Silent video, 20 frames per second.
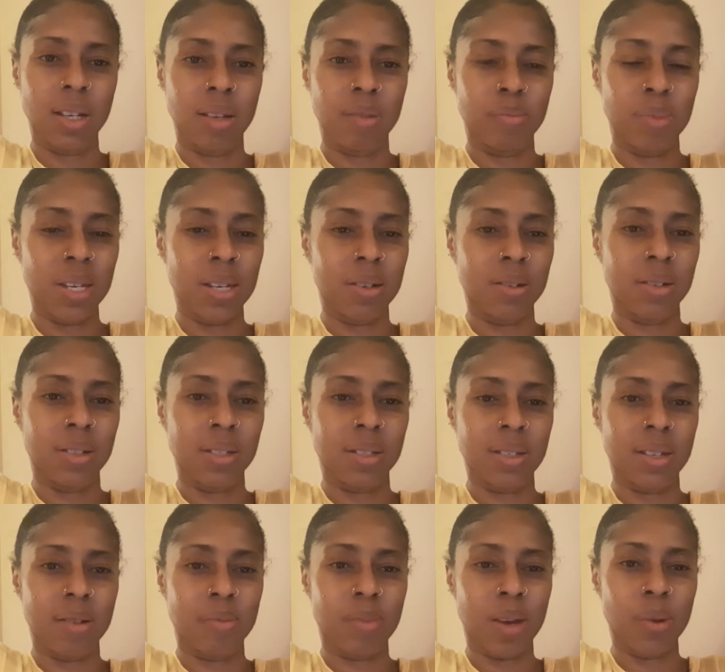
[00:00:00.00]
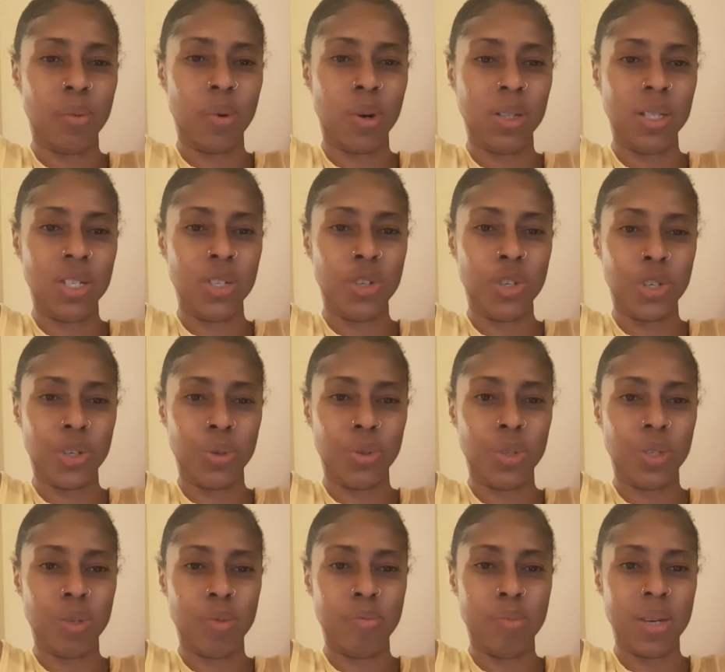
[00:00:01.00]
because I want this show
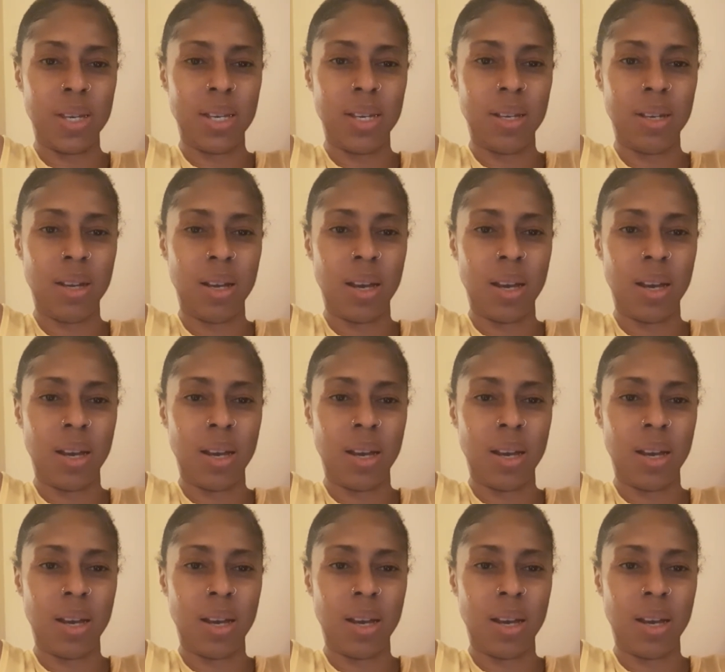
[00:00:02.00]
to be